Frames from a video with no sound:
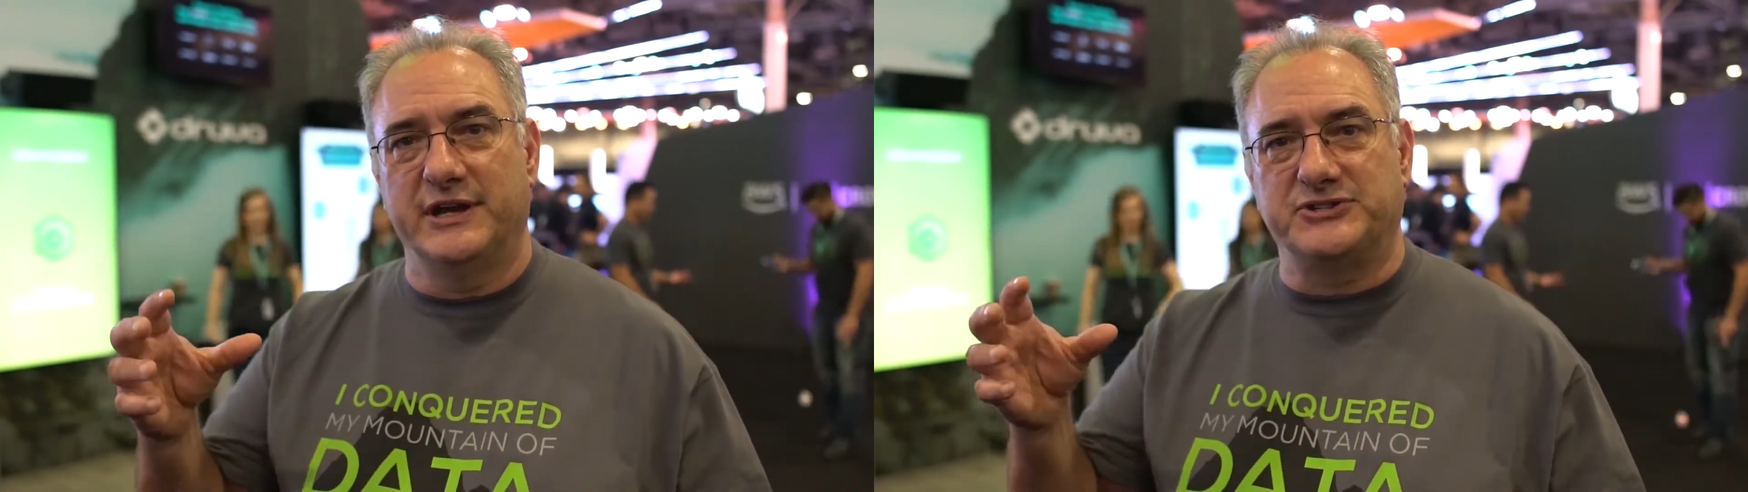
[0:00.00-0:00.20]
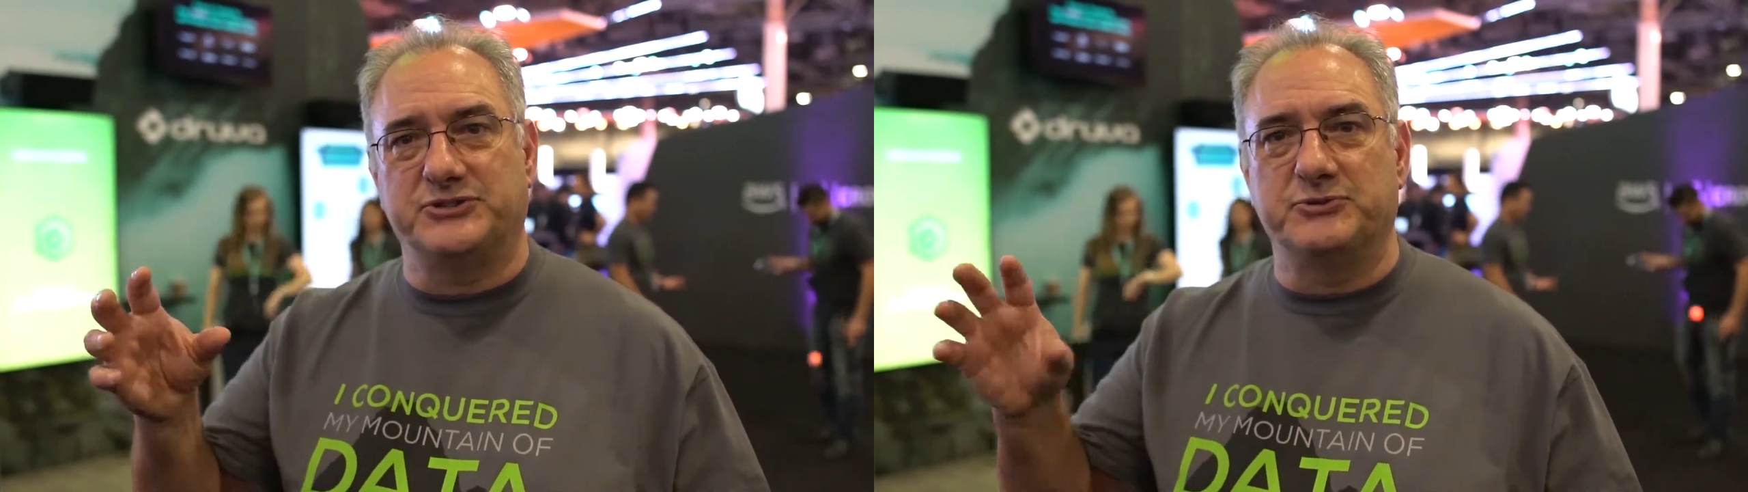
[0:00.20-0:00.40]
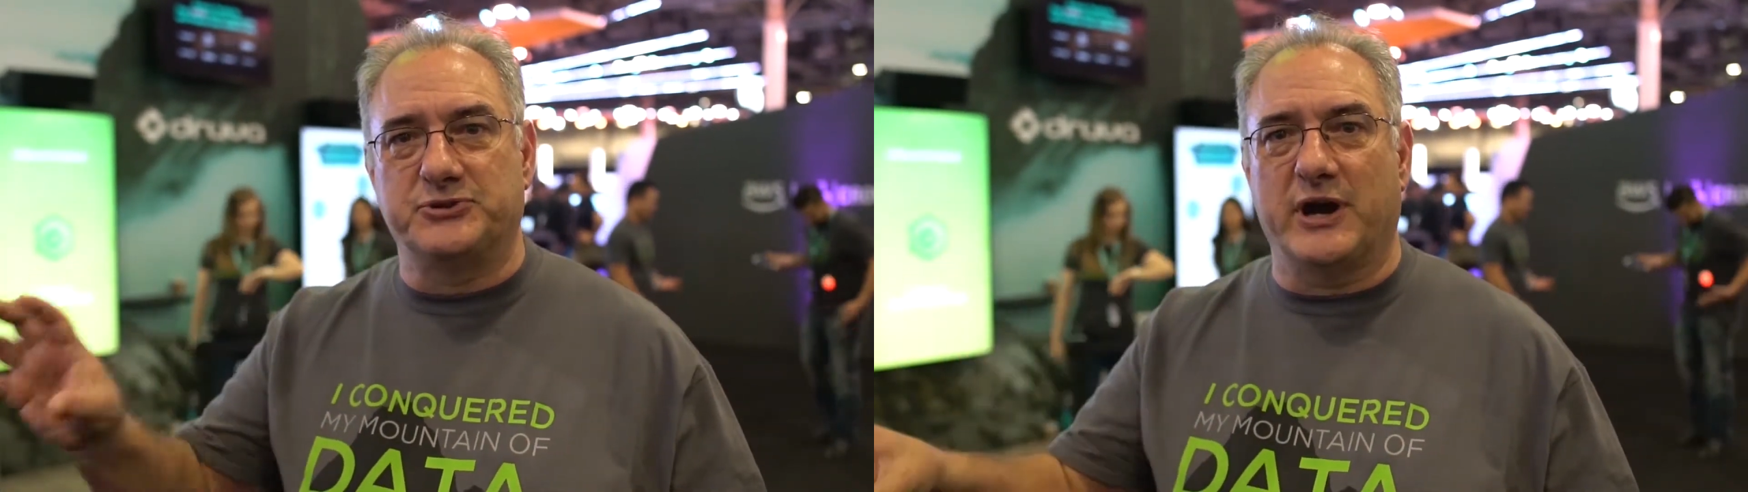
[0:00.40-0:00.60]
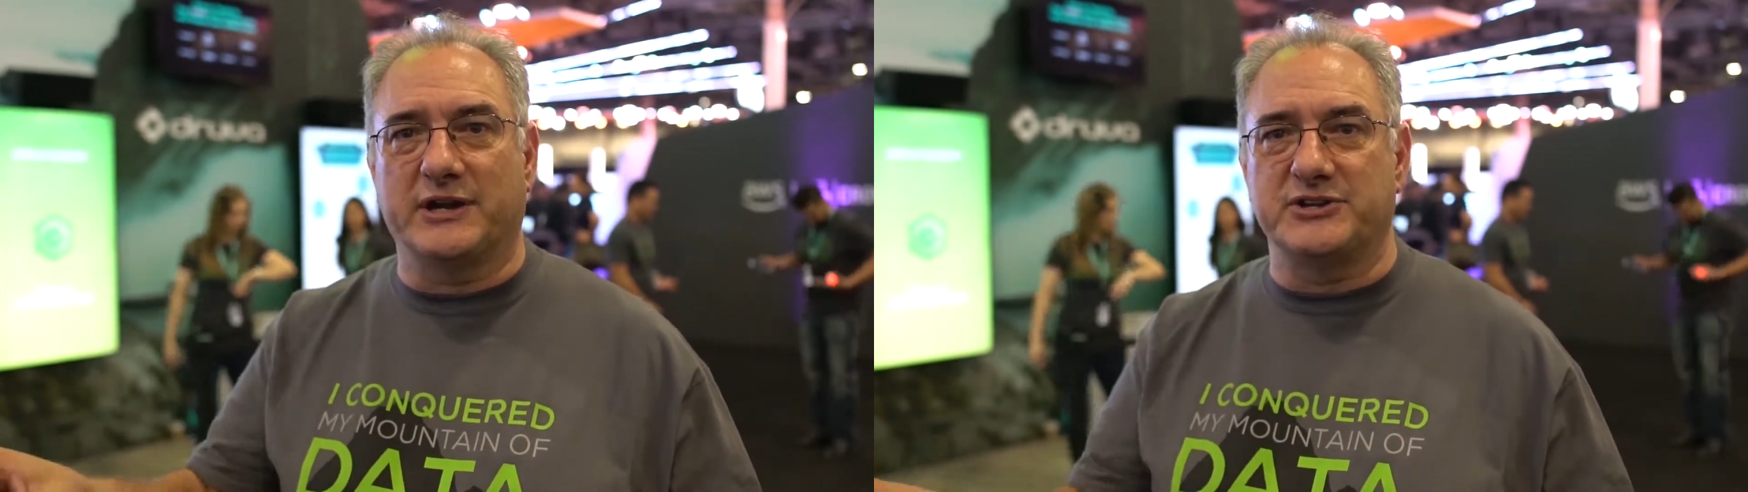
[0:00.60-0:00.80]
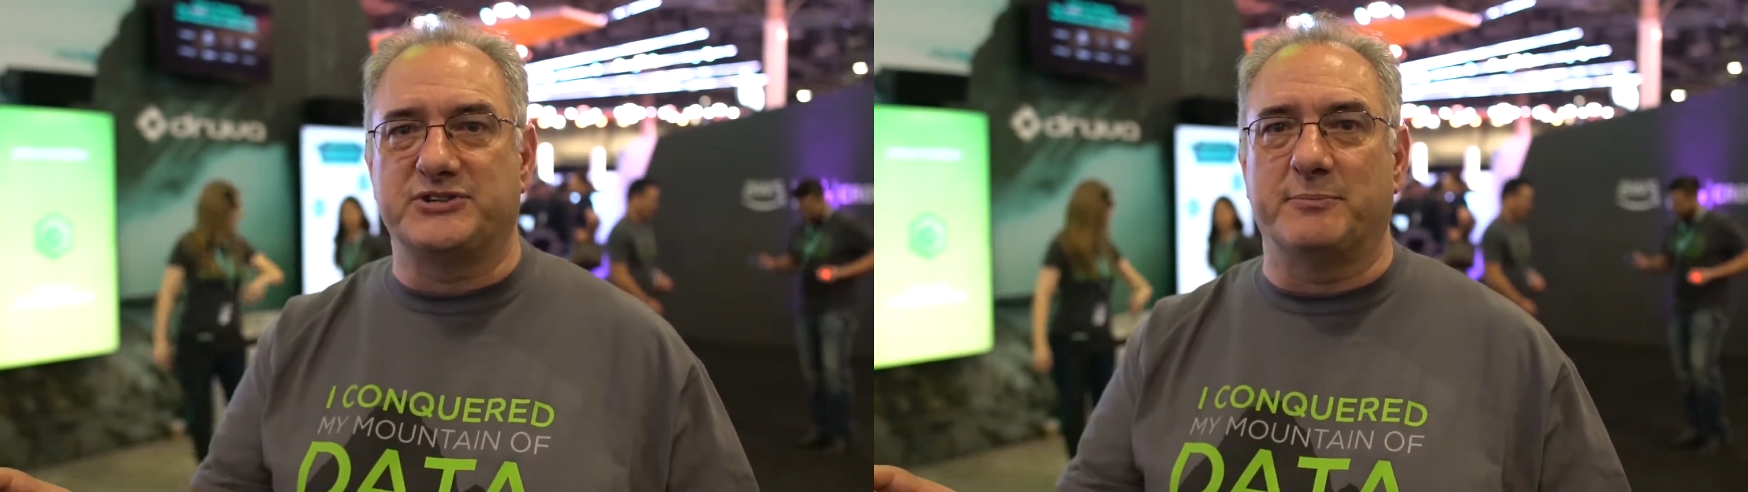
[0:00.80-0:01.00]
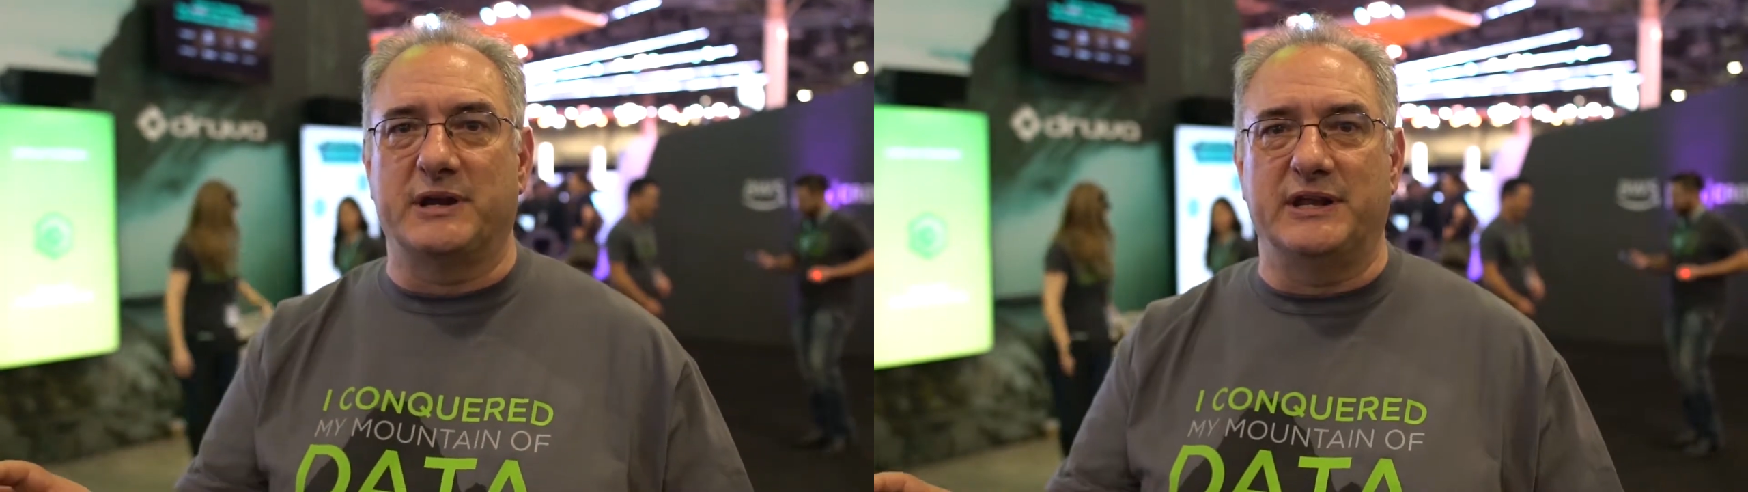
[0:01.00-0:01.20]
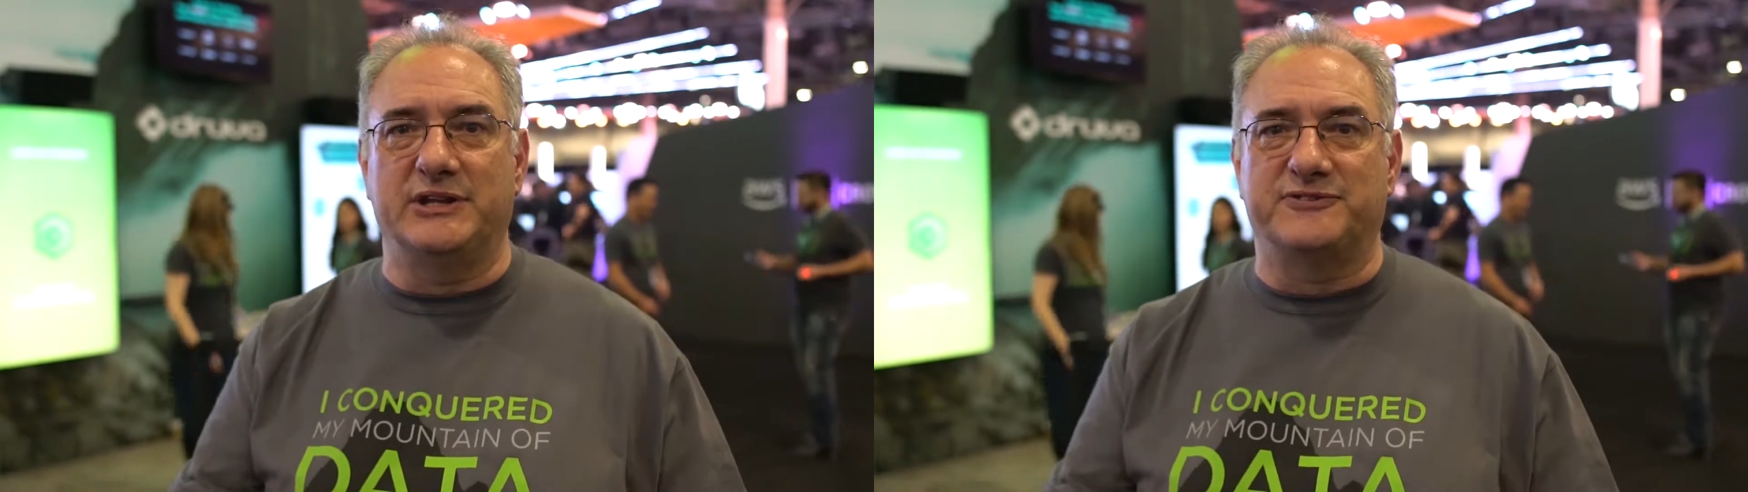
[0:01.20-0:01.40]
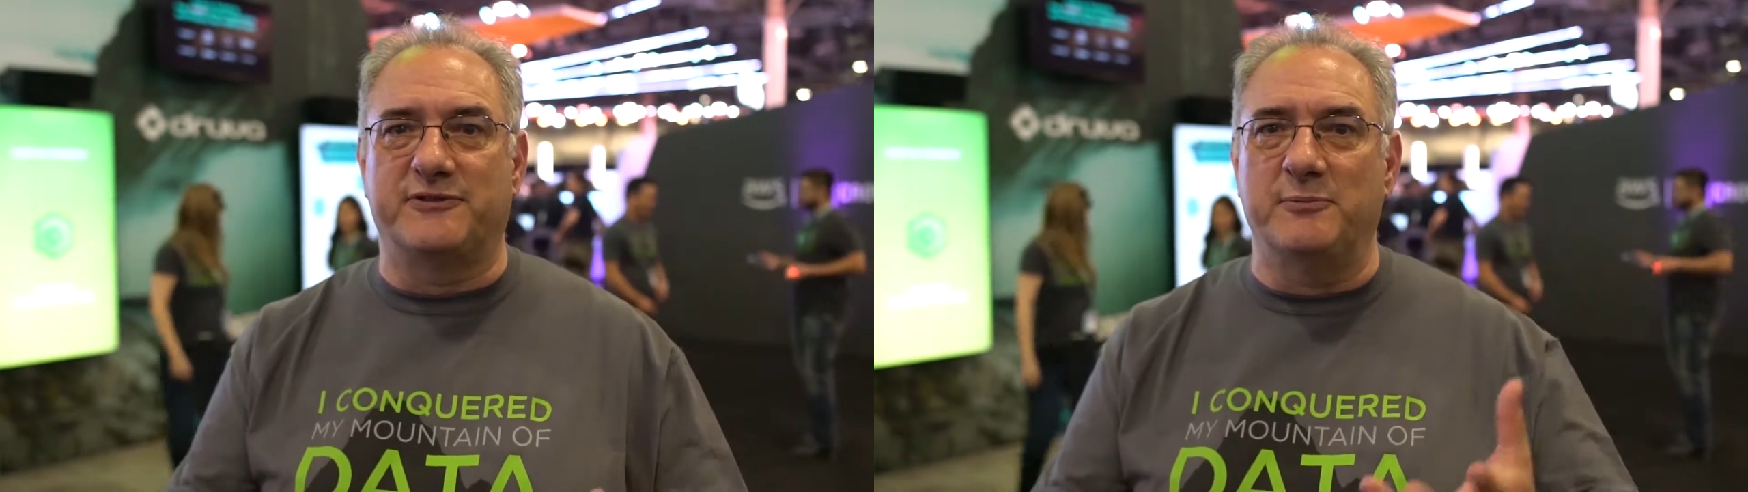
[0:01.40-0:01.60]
is to talk to somebody that's